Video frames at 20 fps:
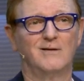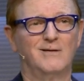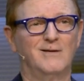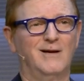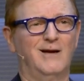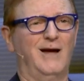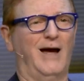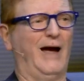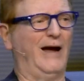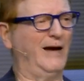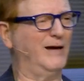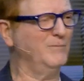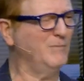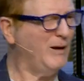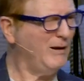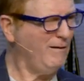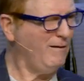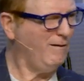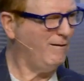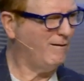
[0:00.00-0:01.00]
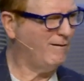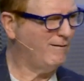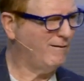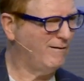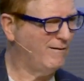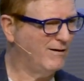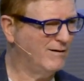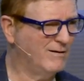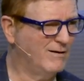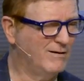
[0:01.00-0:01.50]
Haman?
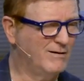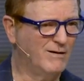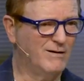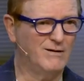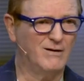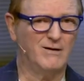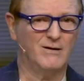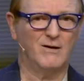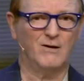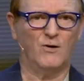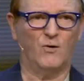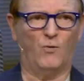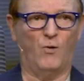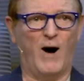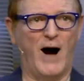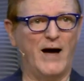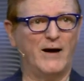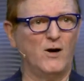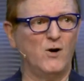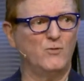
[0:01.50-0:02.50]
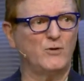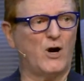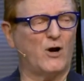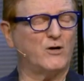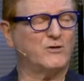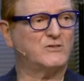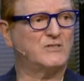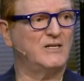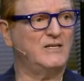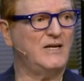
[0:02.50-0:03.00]
Why on earth
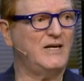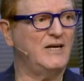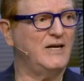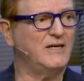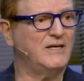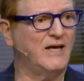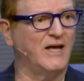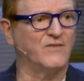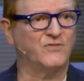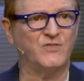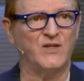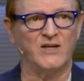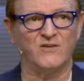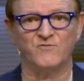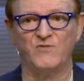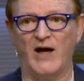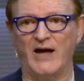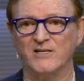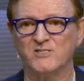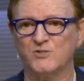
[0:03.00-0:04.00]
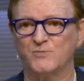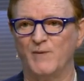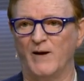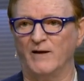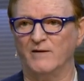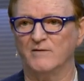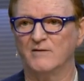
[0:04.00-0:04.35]
did he get the advancement?